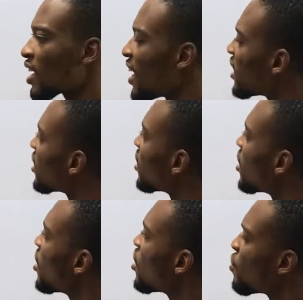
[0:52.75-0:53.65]
And
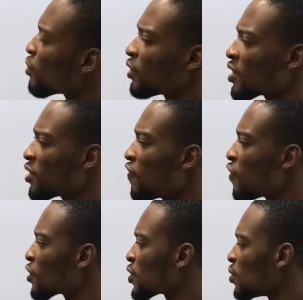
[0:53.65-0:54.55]
production
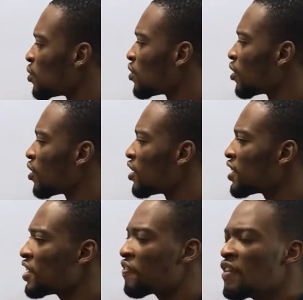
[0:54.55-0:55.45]
function,
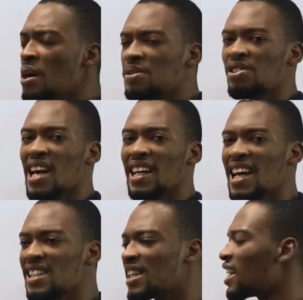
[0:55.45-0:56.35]
the firms
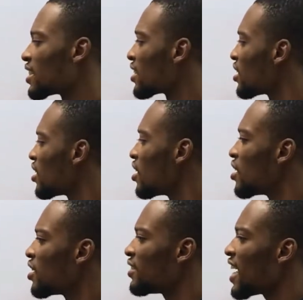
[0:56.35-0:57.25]
realize that
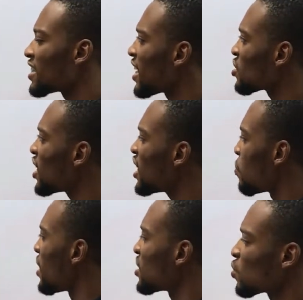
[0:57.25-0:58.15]
there is actually
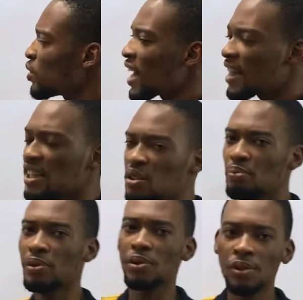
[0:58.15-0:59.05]
a particular
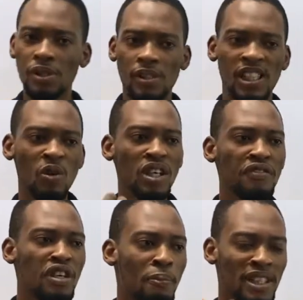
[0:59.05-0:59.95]
input that will
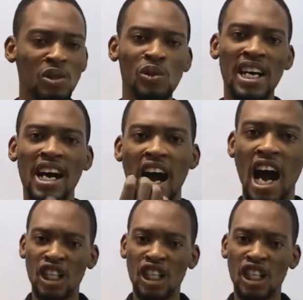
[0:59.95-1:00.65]
give you a particular